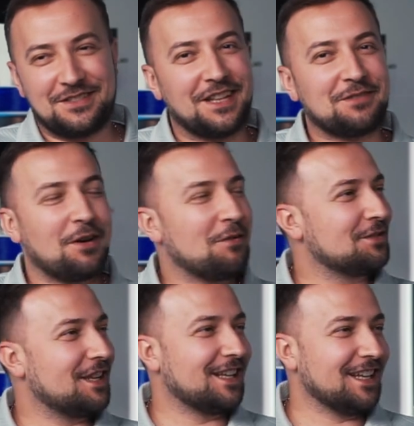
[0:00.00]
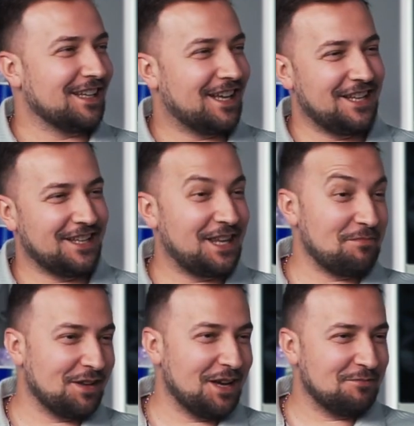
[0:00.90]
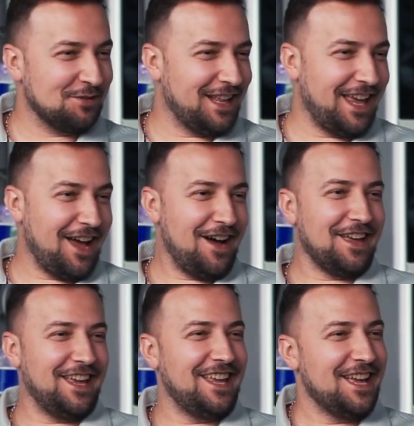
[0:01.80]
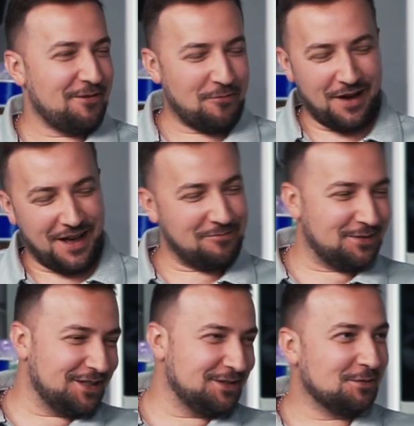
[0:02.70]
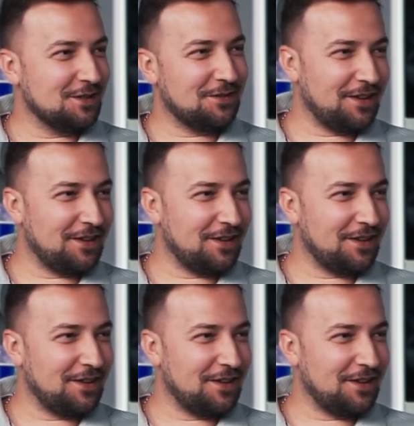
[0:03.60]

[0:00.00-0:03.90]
that's why I was giggling. Keeping up with AI. What happened in the world of